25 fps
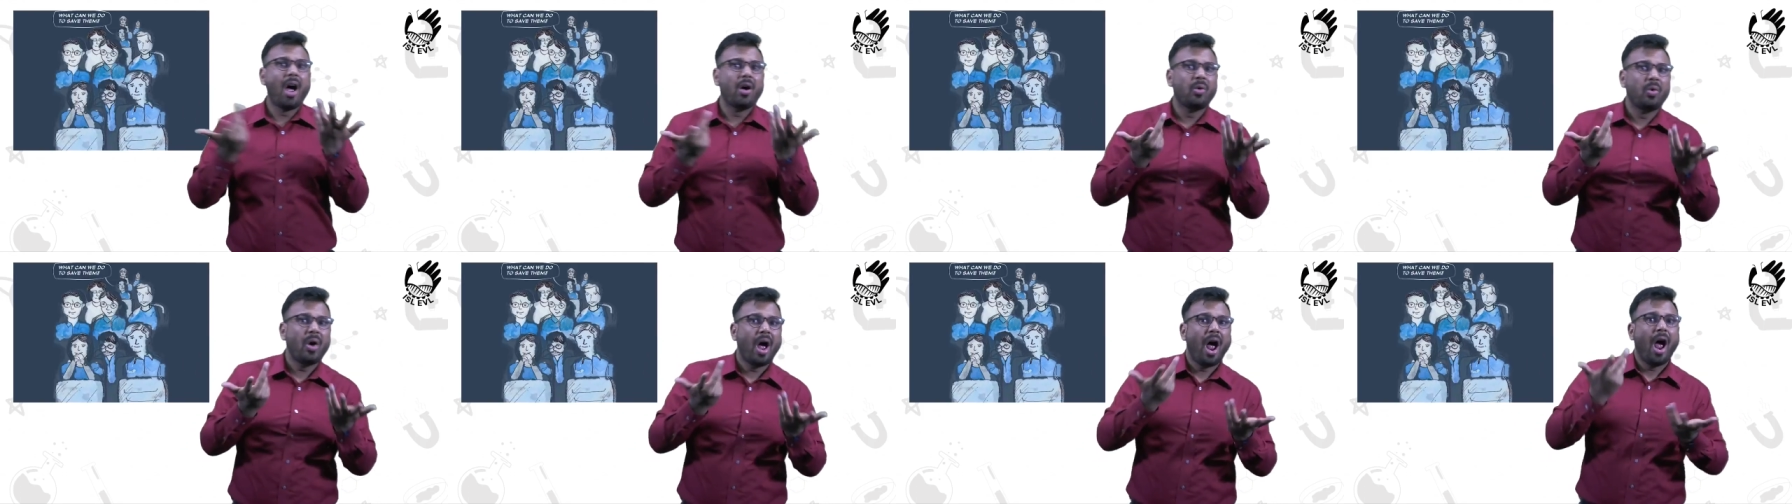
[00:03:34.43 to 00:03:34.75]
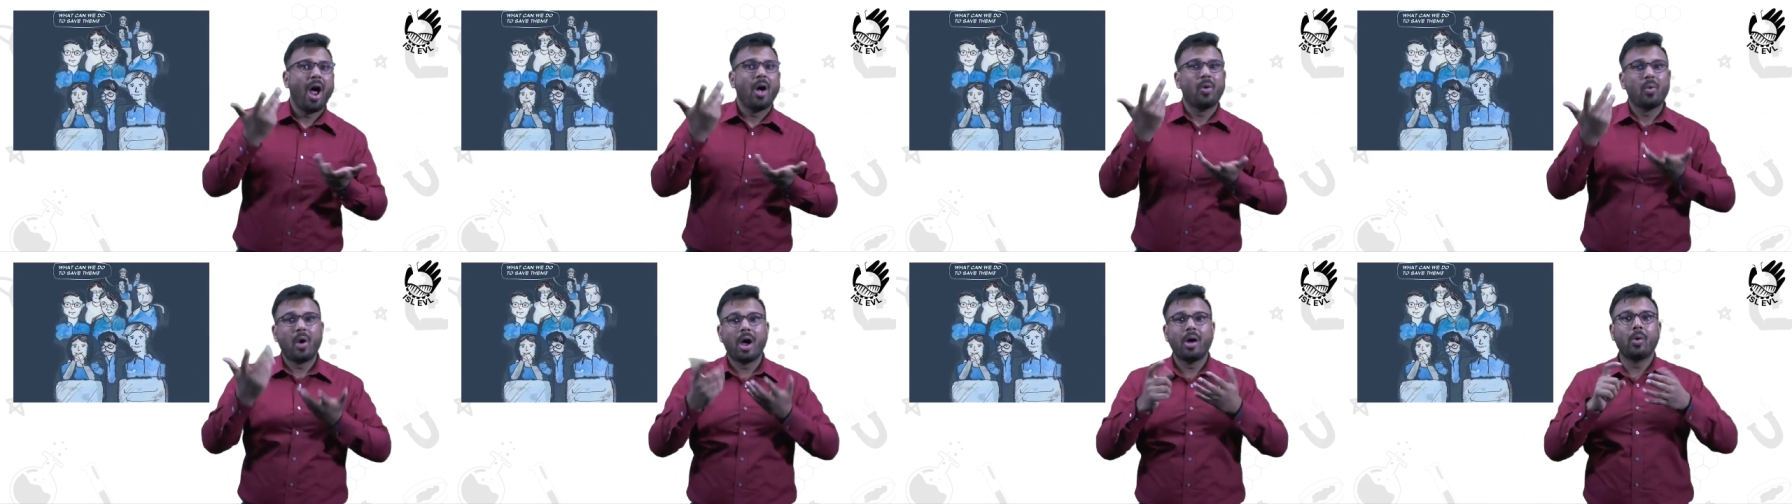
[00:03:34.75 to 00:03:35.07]

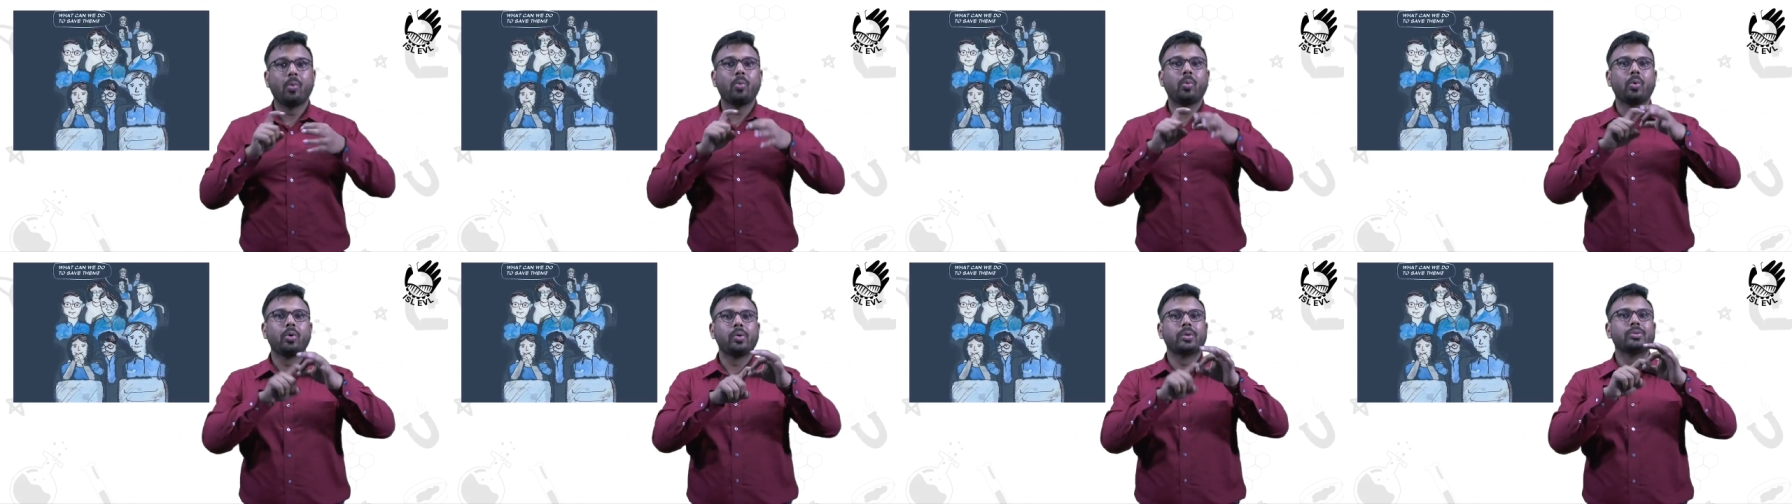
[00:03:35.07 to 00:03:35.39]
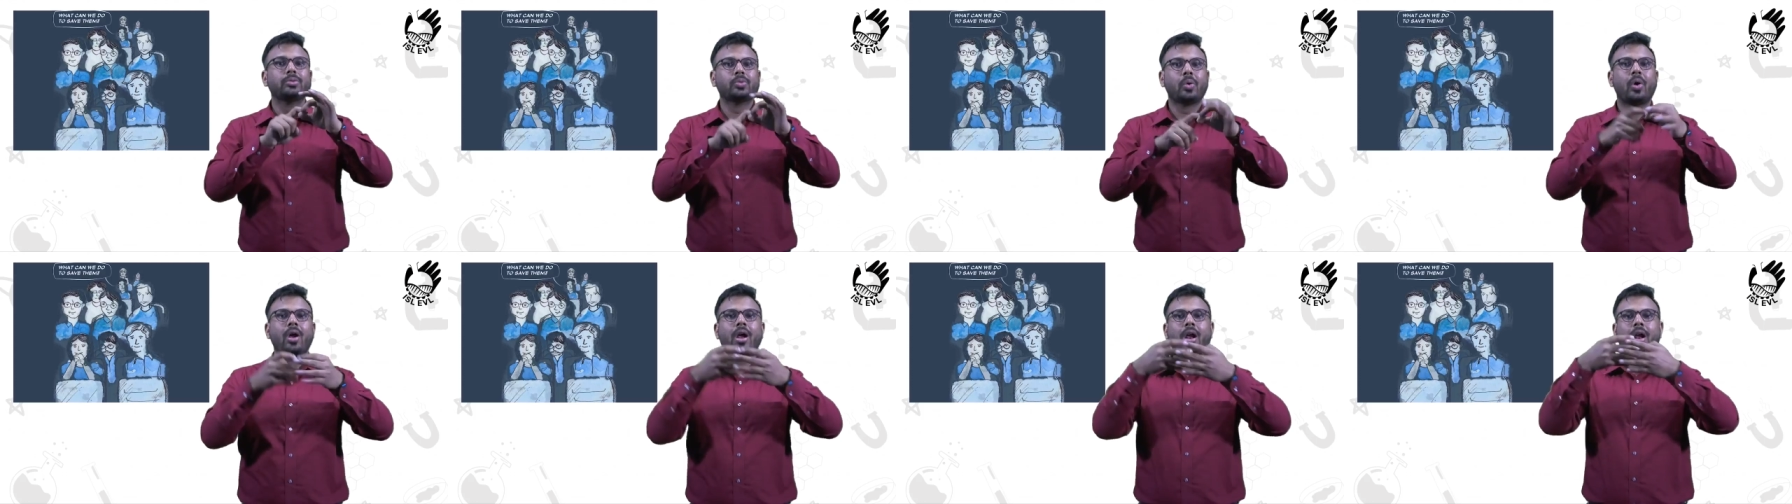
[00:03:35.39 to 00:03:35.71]
conservation of
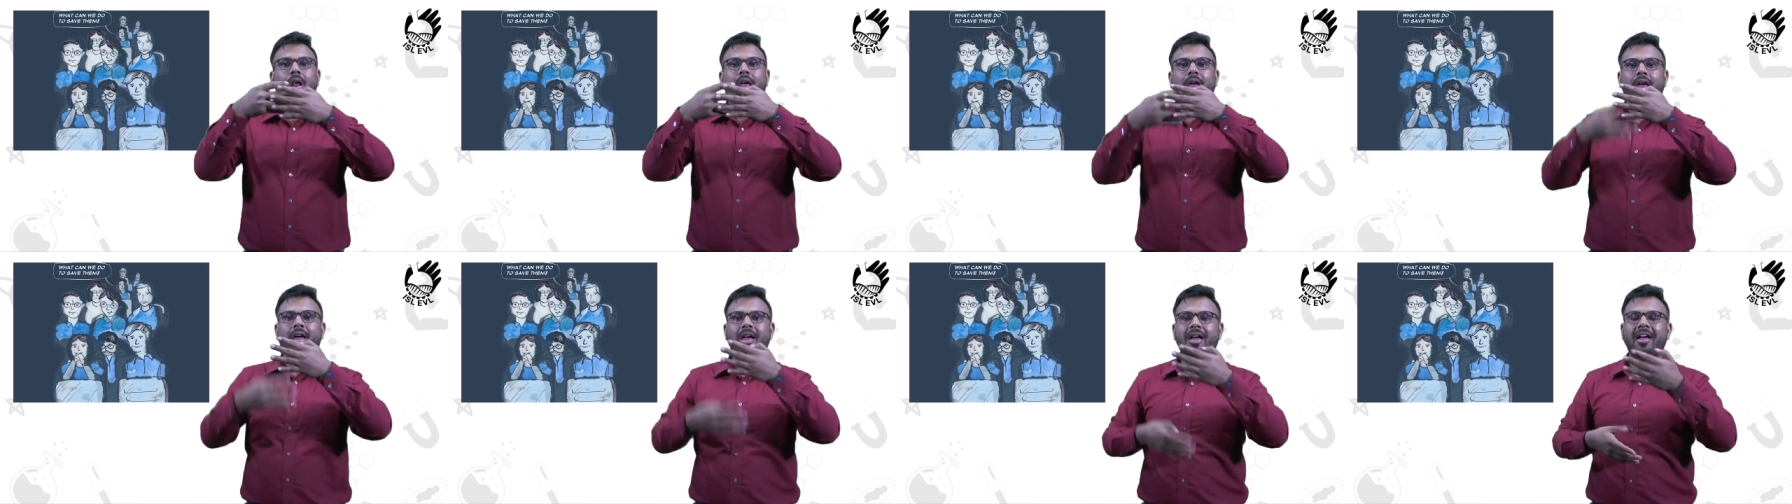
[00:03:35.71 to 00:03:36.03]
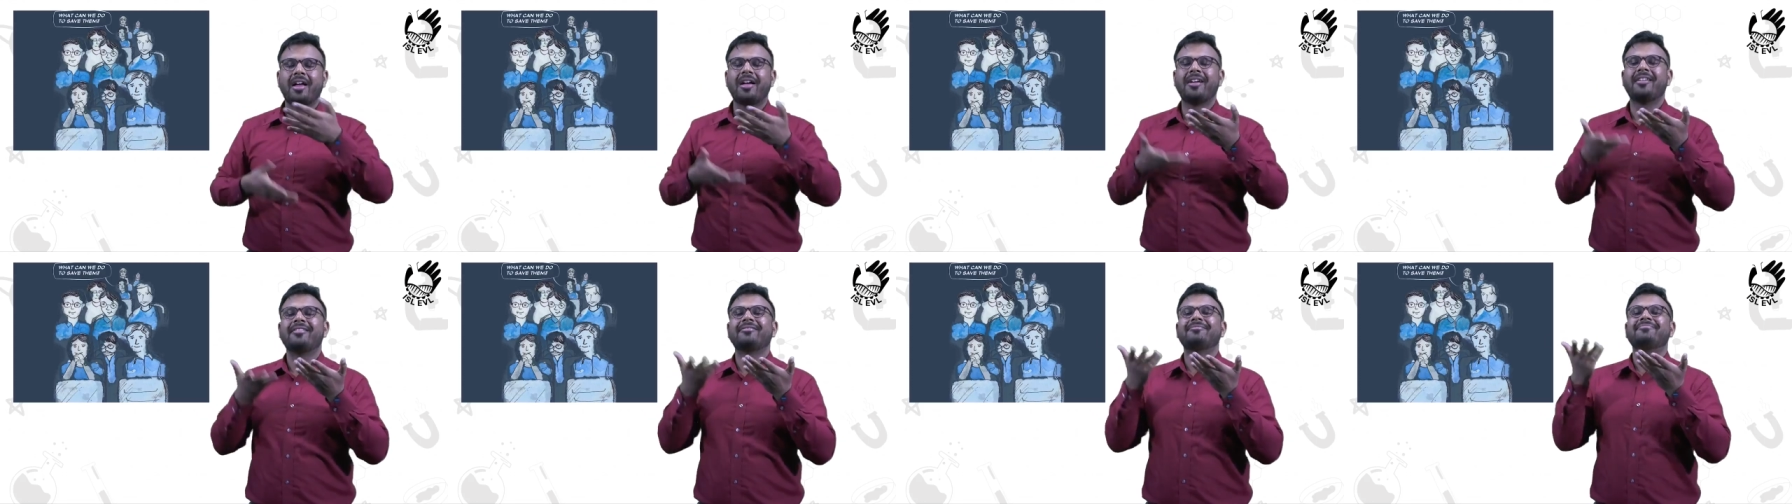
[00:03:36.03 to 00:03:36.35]
this endangered
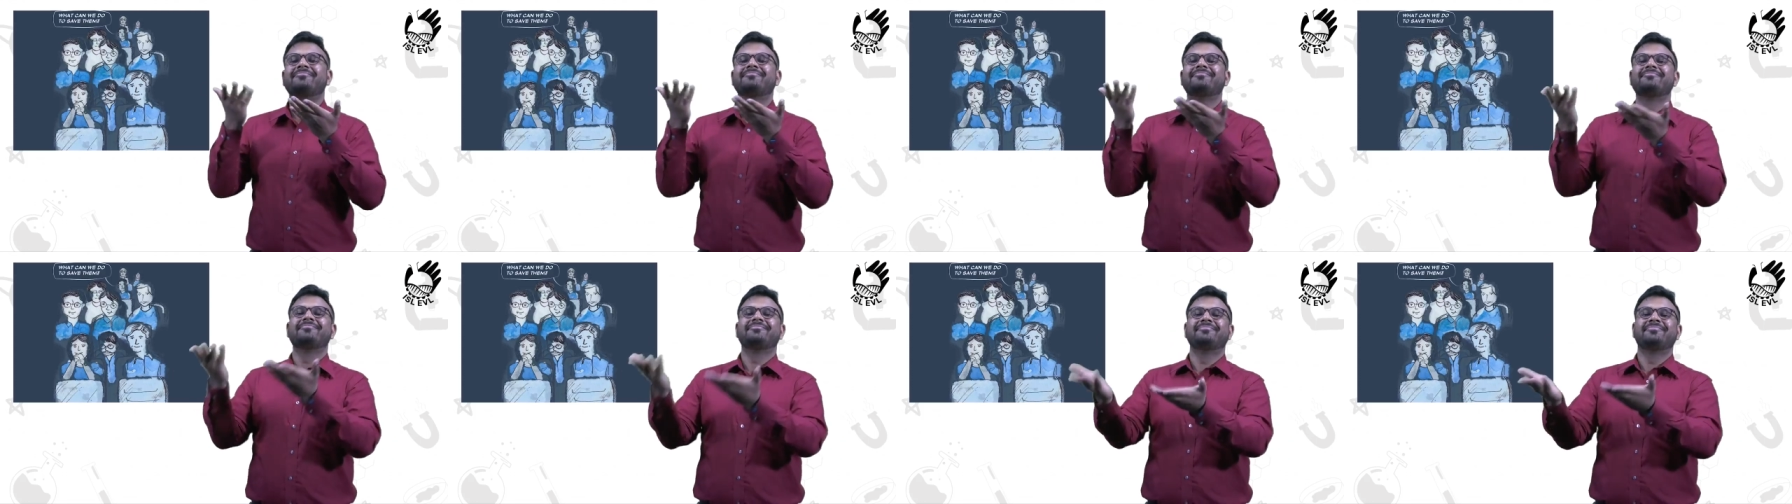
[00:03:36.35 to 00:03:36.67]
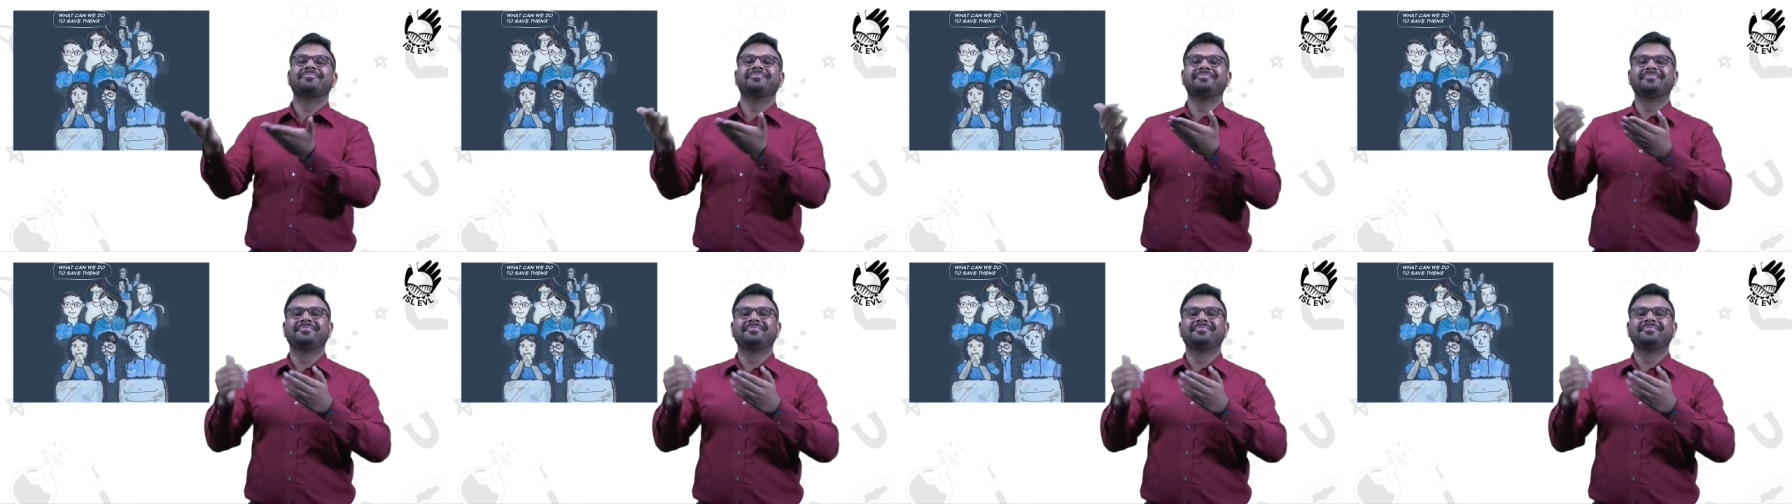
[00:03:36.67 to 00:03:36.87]
species.